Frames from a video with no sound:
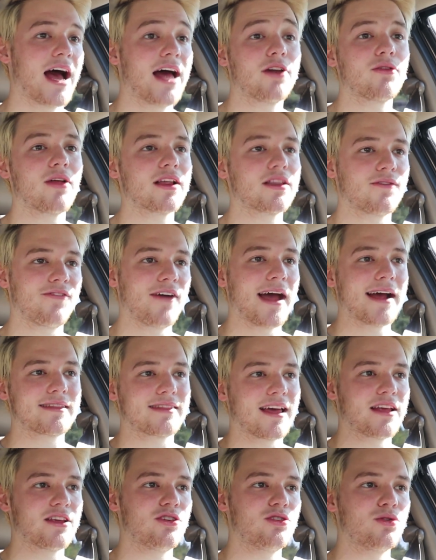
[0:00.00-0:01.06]
I don't like the fact
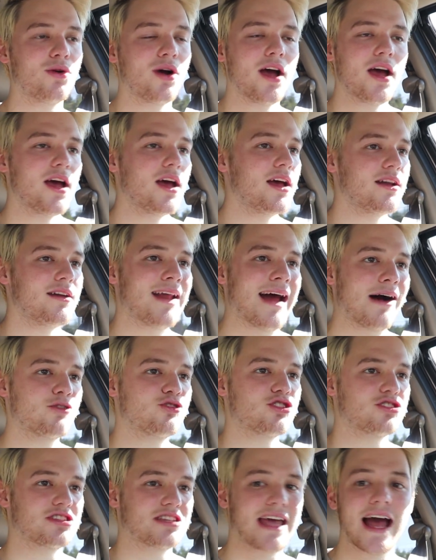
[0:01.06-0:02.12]
that you now
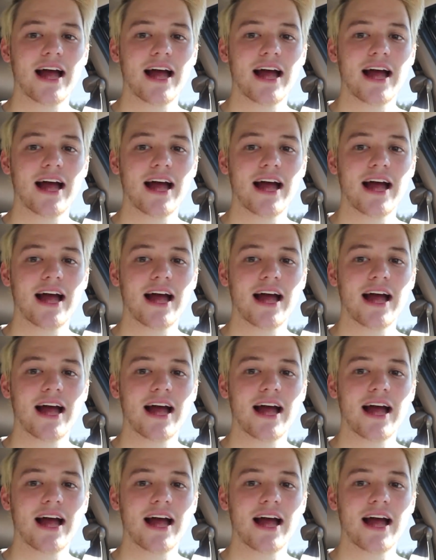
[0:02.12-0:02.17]
just